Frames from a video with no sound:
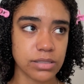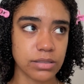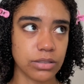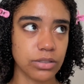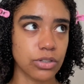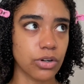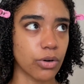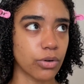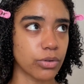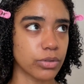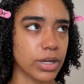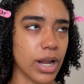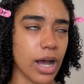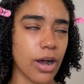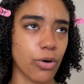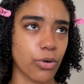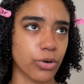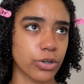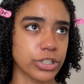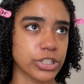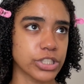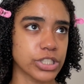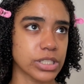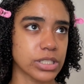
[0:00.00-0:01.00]
No, not
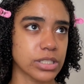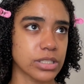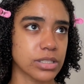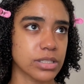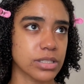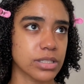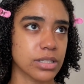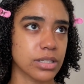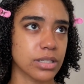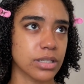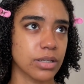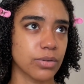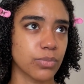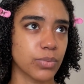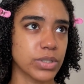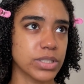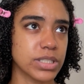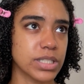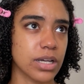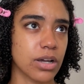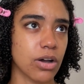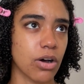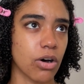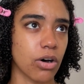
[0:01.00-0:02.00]
Origins. What's
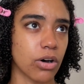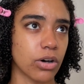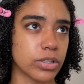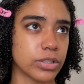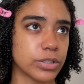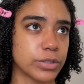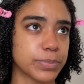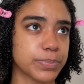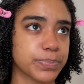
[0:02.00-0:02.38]
it called?